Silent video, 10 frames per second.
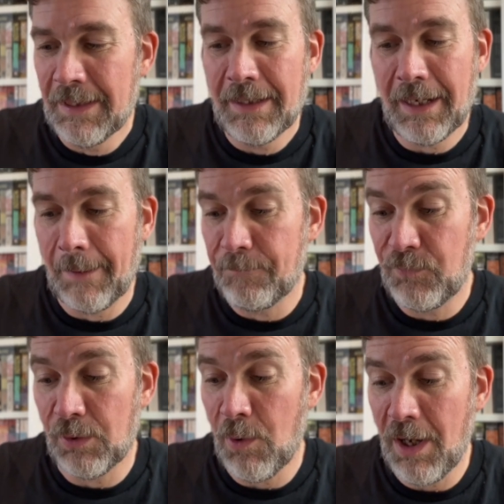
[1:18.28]

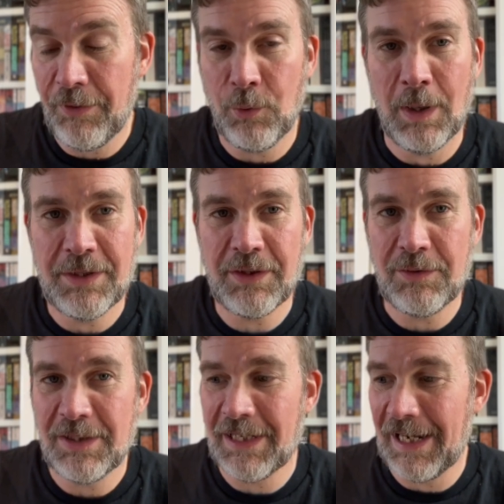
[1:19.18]
So what I thought I'd do
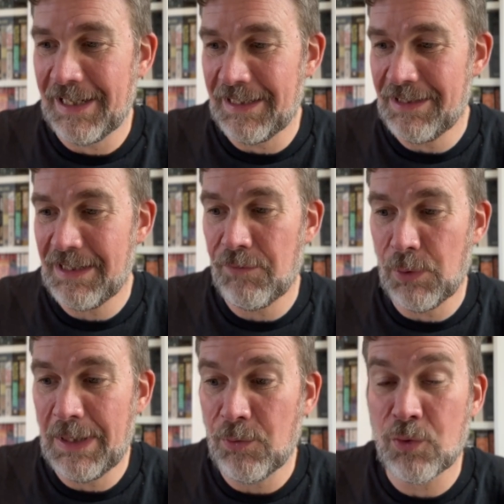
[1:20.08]
today is give
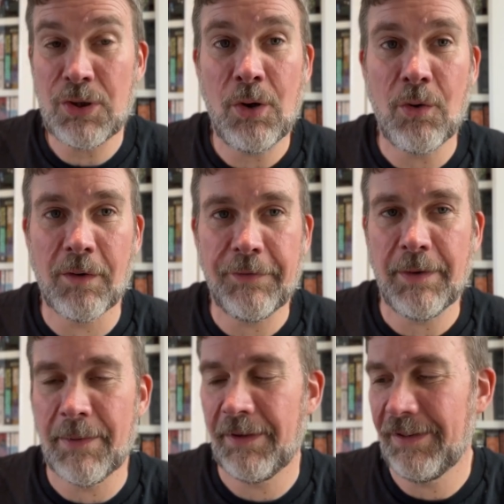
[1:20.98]
you a little tour of
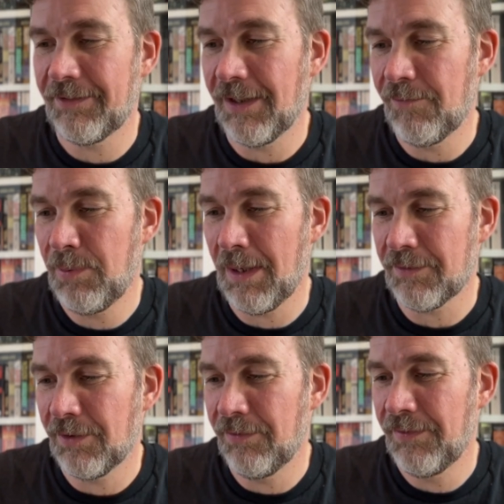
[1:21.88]
some of the things I've
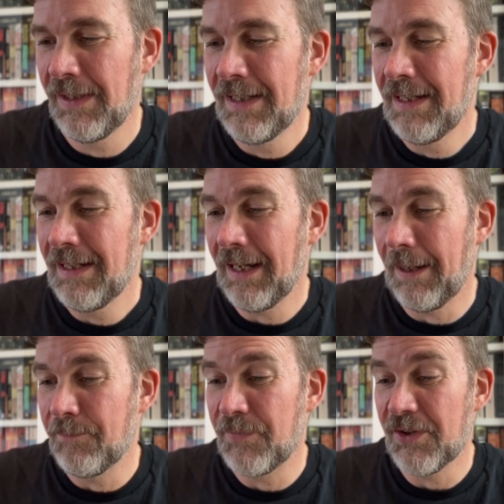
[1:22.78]
plucked off
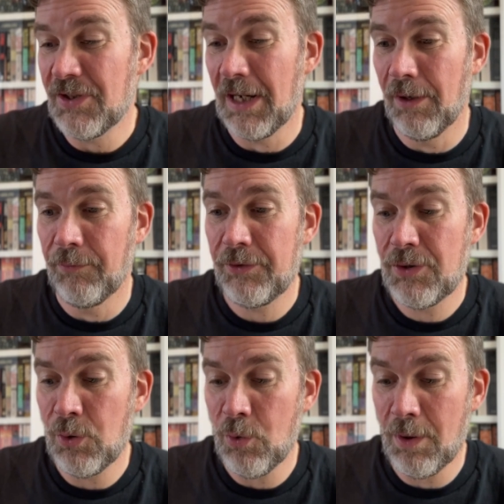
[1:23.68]
the shelves,
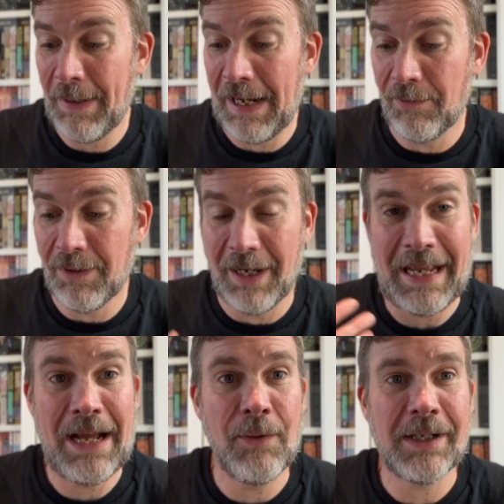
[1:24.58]
talk about like
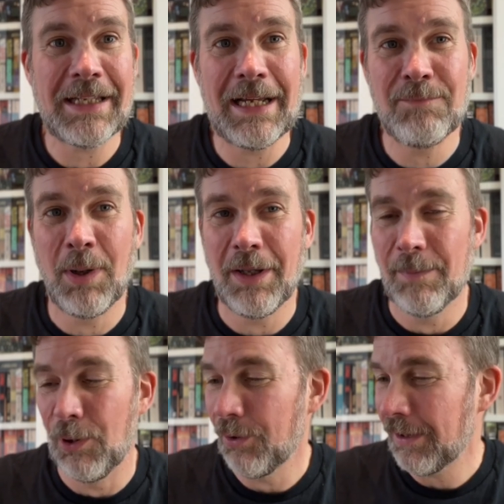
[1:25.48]
how I came by the
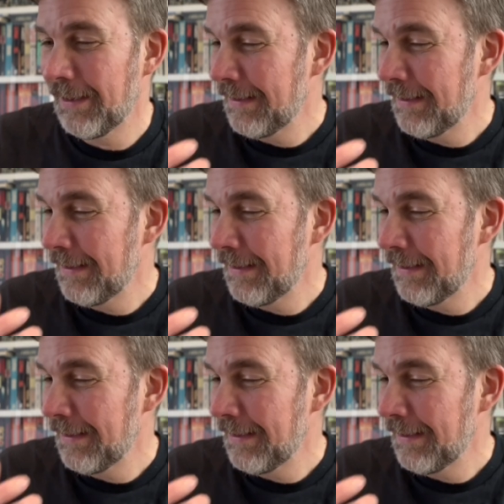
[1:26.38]
book,